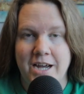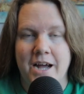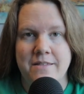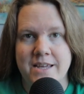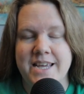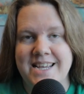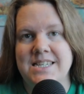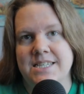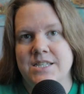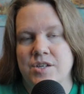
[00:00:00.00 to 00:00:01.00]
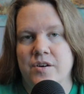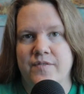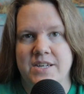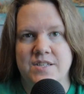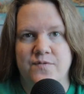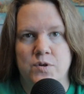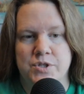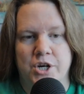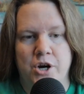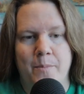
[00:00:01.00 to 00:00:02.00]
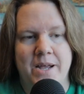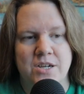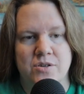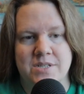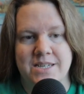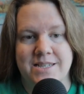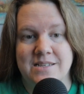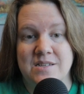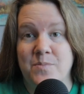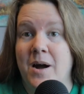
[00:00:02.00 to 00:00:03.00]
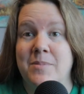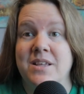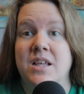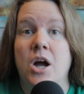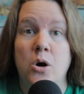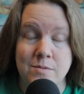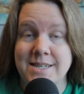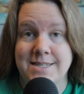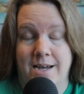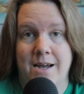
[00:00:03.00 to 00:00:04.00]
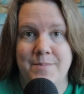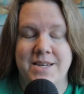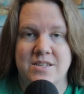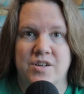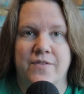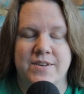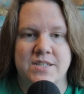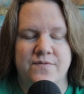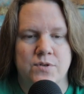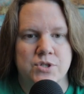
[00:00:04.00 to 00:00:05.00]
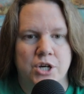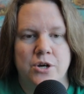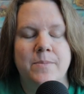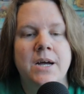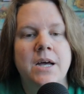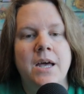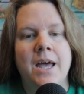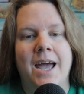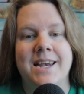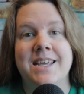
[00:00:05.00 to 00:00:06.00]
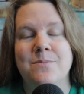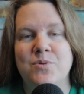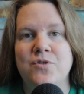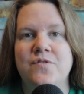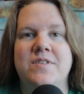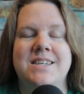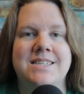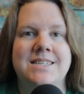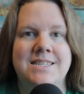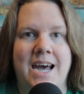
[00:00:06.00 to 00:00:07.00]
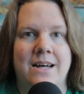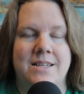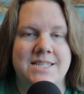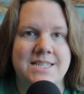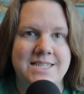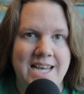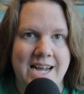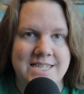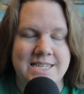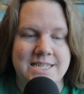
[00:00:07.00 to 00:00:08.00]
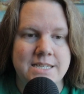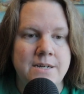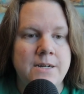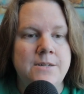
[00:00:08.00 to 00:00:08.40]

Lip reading: I think he did serve his full term, and you'll see this is probably the only time he served his full term, and he moved to Dallas, Texas.